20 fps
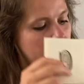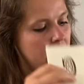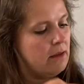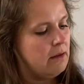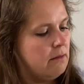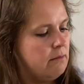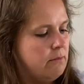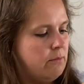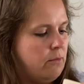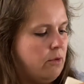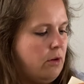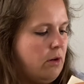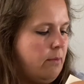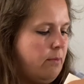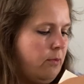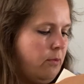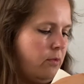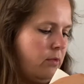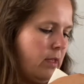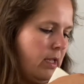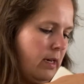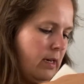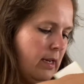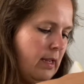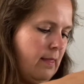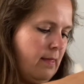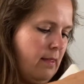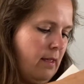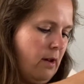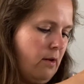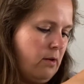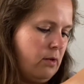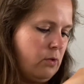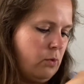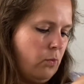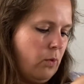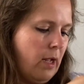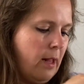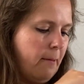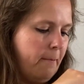I'm gonna put that in there as
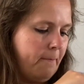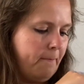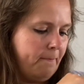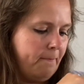well.